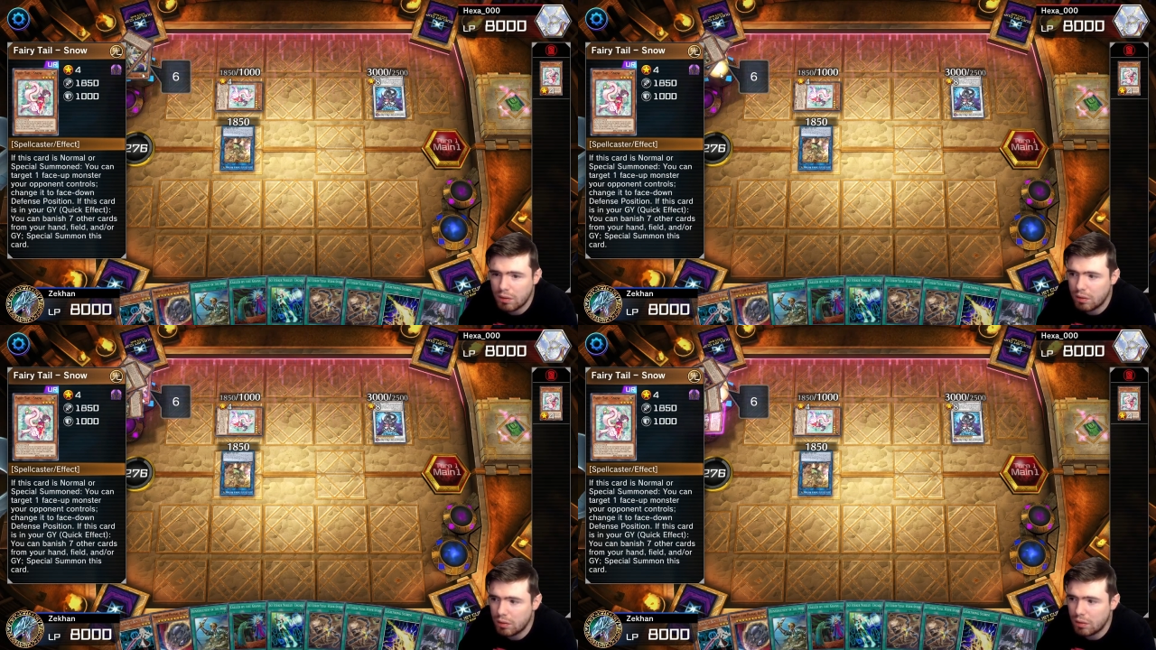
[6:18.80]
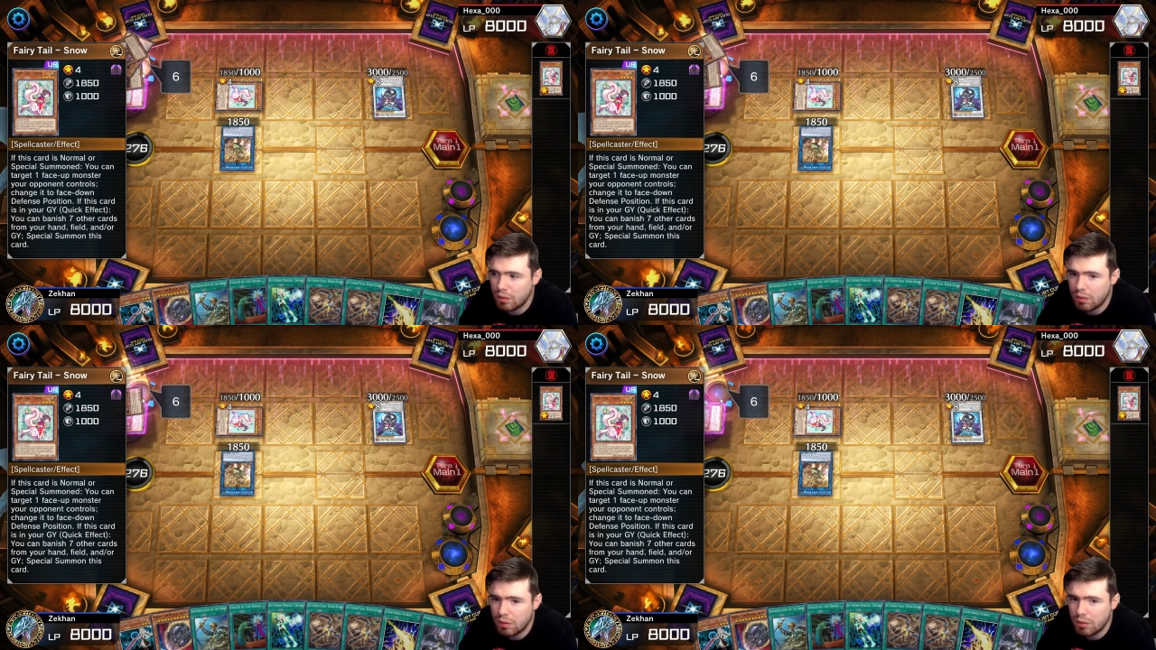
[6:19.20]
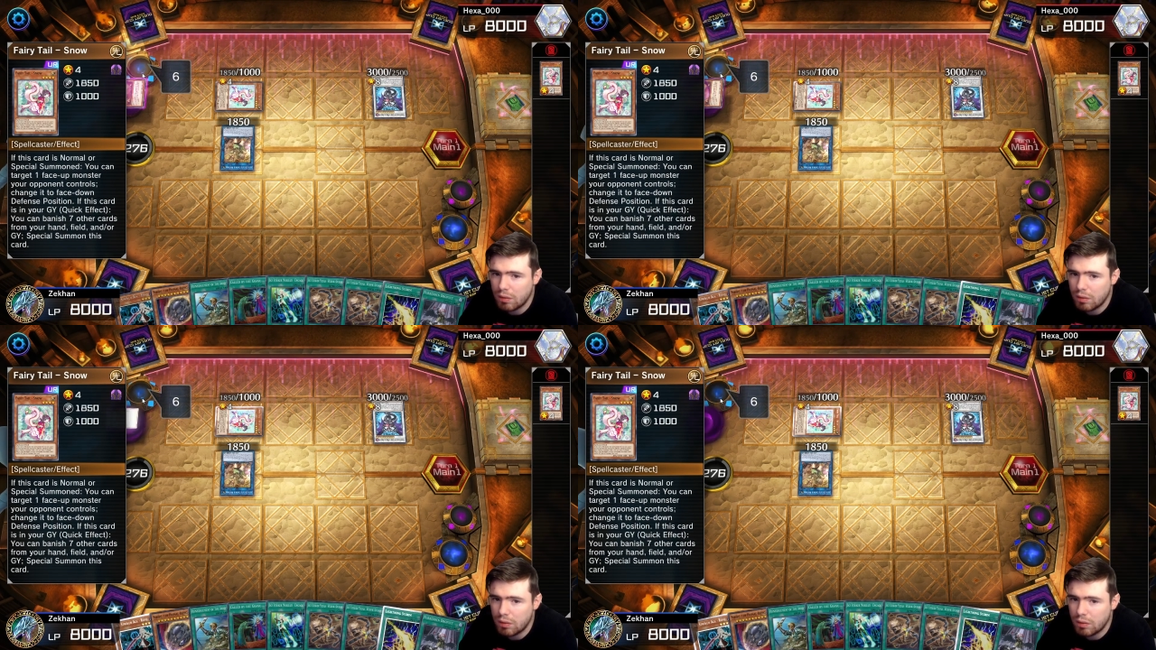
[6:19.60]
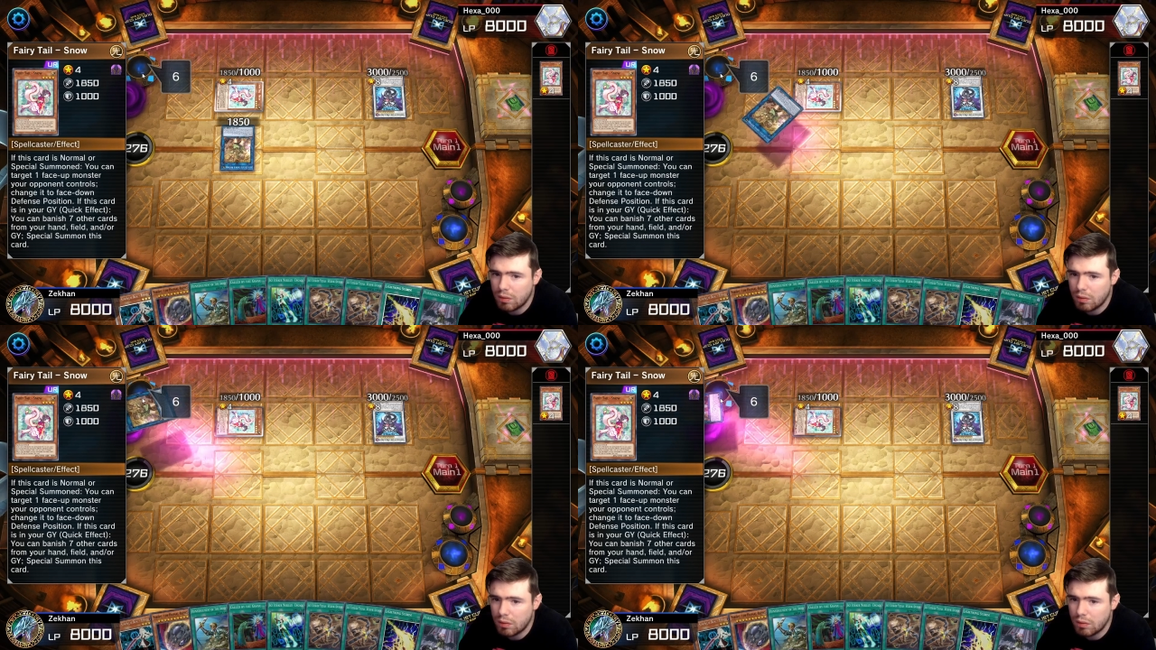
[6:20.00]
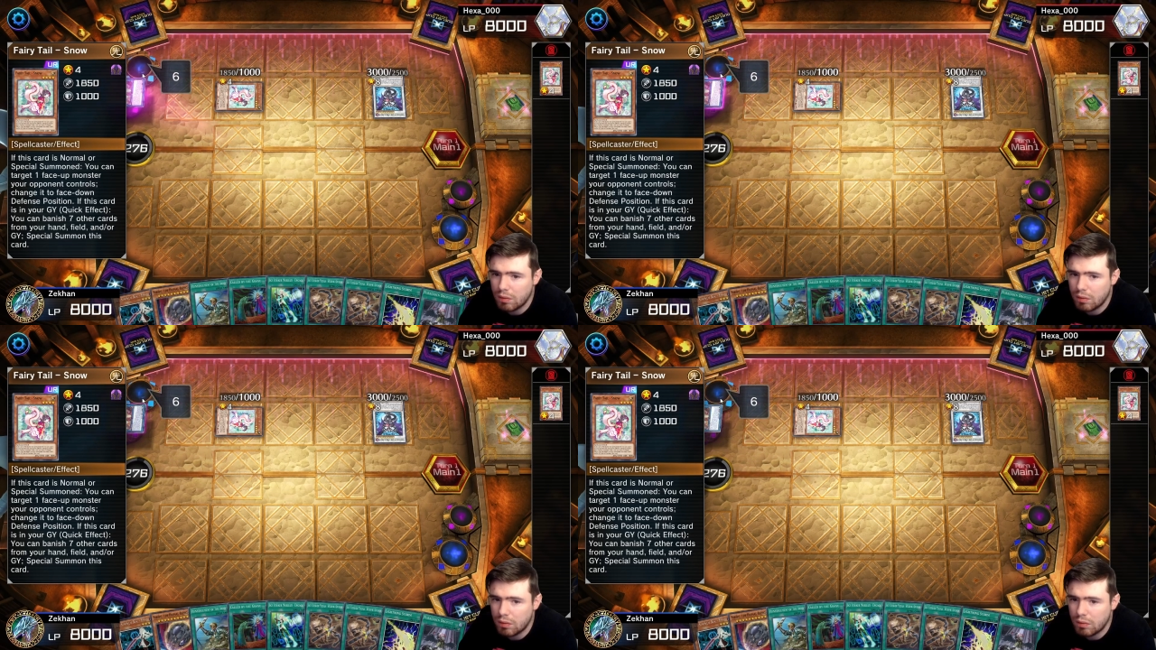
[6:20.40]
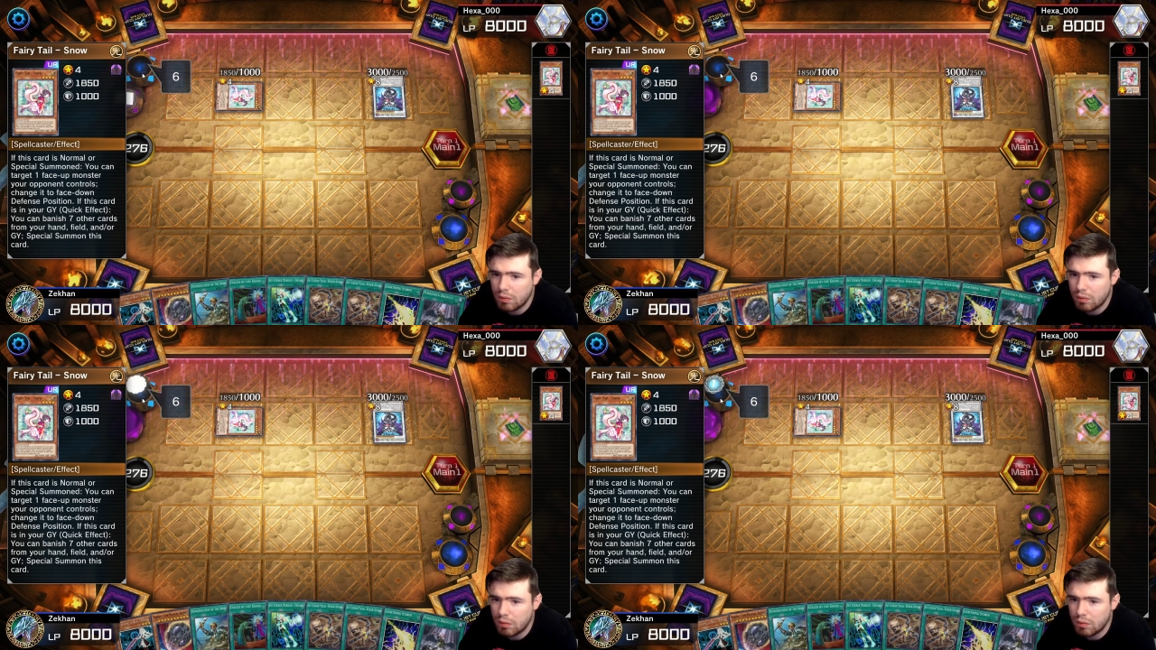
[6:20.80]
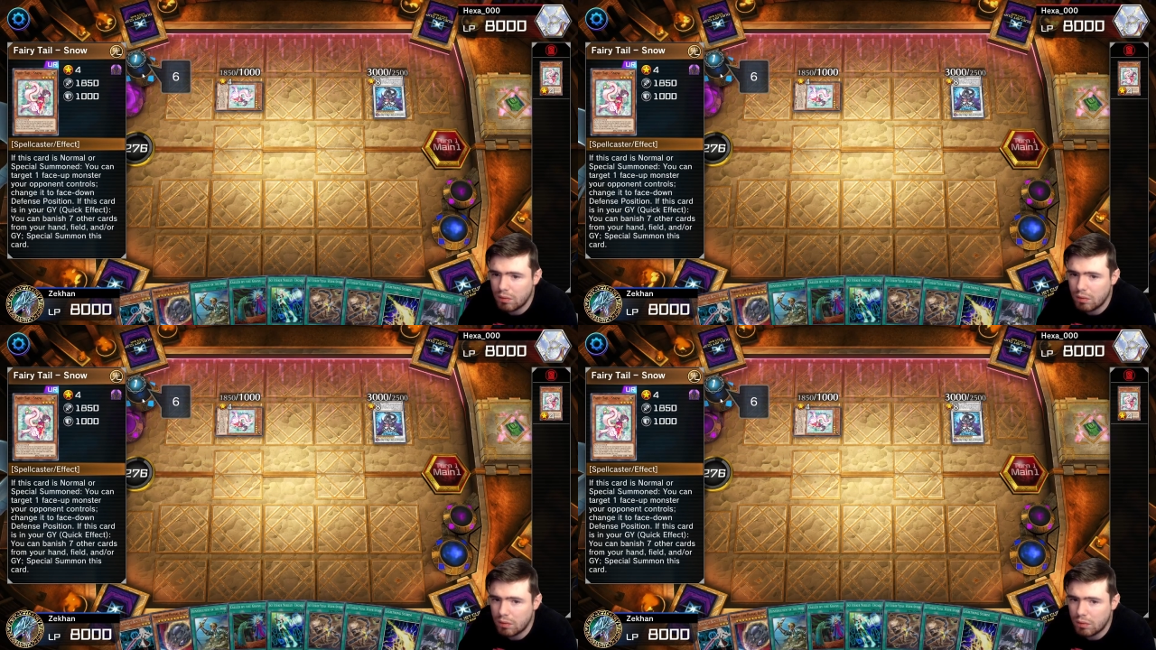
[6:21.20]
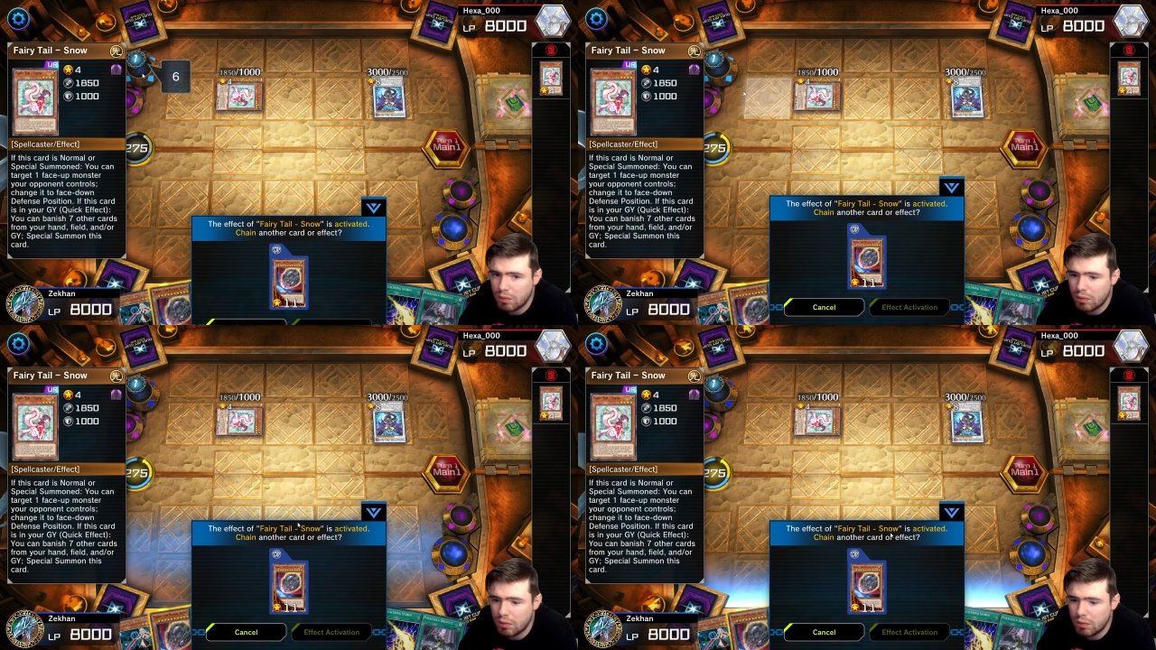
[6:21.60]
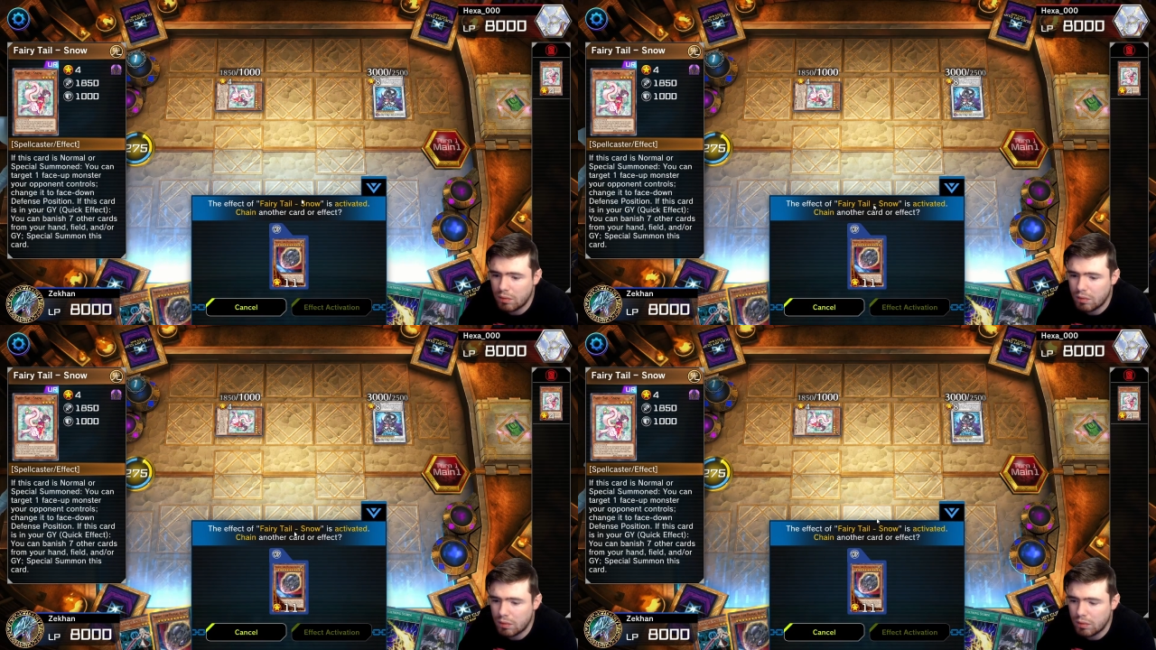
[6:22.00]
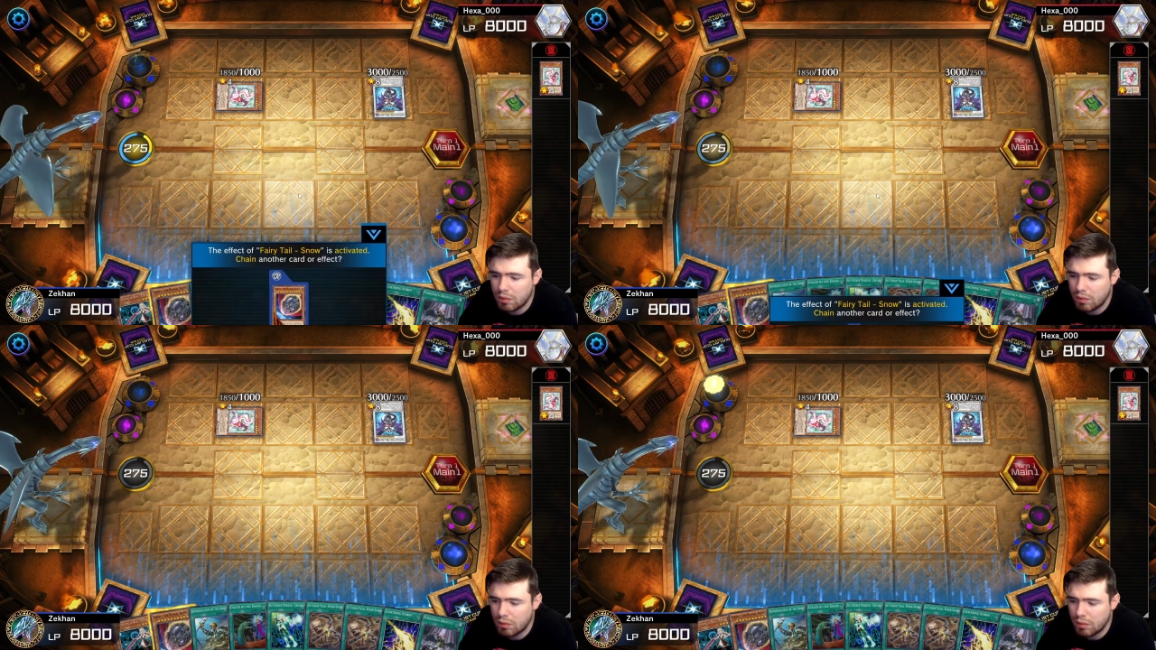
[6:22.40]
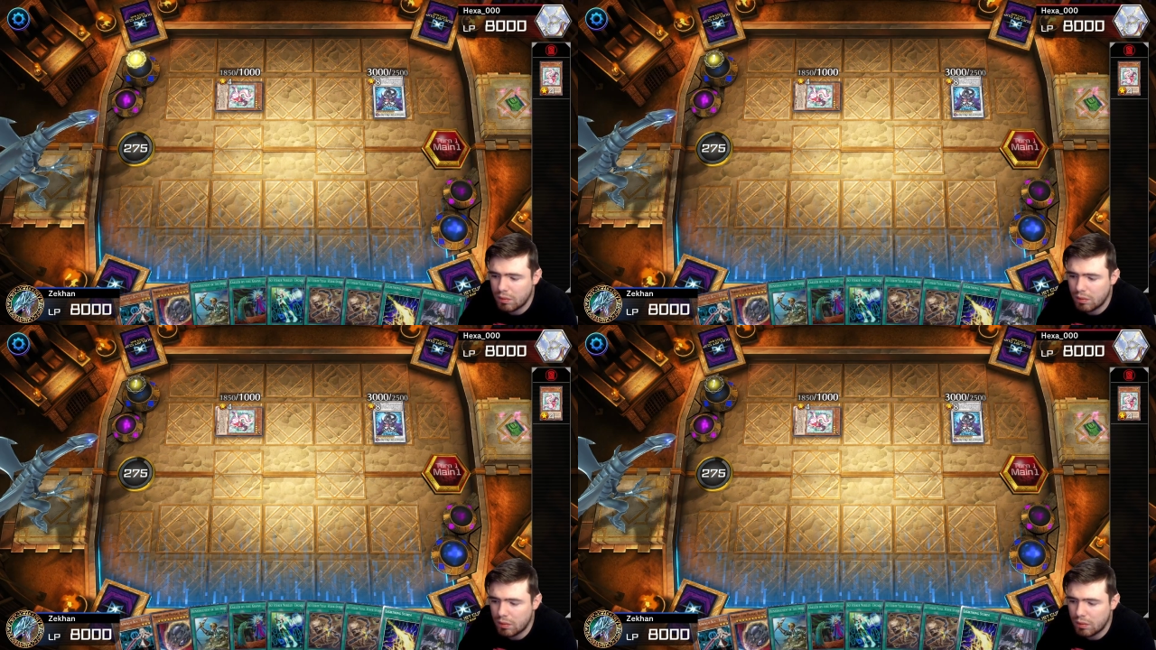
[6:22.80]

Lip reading: (no one is talking)